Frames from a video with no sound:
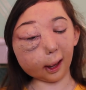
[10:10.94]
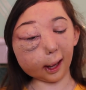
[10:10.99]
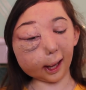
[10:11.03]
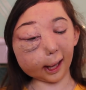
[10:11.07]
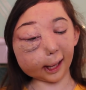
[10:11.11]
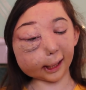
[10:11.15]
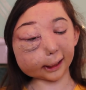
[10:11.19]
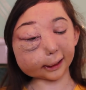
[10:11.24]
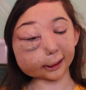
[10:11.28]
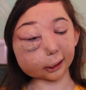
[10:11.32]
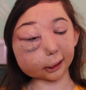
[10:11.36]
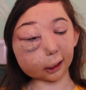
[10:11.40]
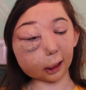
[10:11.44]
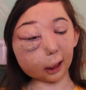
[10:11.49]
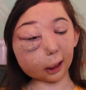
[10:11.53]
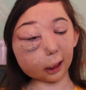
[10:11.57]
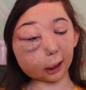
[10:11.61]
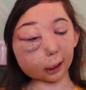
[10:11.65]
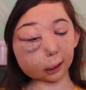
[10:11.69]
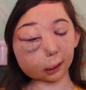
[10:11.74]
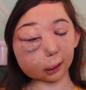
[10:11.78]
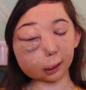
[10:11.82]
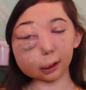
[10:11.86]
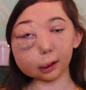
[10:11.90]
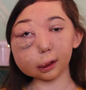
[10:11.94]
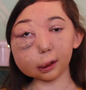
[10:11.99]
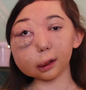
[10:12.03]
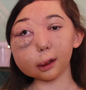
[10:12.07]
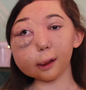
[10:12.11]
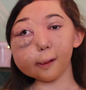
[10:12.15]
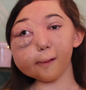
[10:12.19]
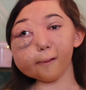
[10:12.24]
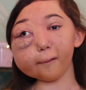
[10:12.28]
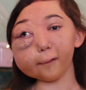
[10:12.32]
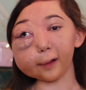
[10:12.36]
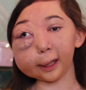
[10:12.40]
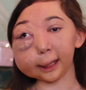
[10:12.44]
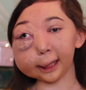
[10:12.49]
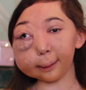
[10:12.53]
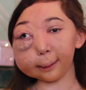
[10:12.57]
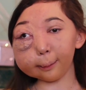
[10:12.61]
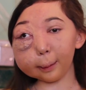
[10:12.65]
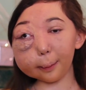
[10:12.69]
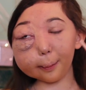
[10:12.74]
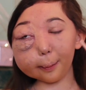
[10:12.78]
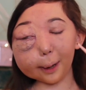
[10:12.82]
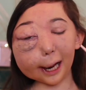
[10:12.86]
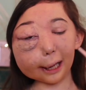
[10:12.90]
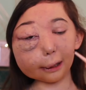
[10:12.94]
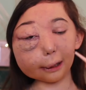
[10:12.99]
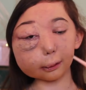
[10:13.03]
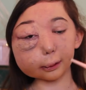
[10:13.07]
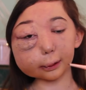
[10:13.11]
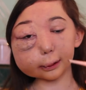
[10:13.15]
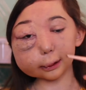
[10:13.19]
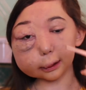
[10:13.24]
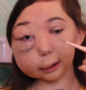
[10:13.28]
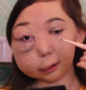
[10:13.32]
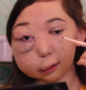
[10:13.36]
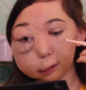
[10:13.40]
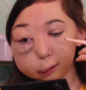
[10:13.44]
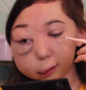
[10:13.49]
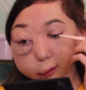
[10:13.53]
I start filling in my brows.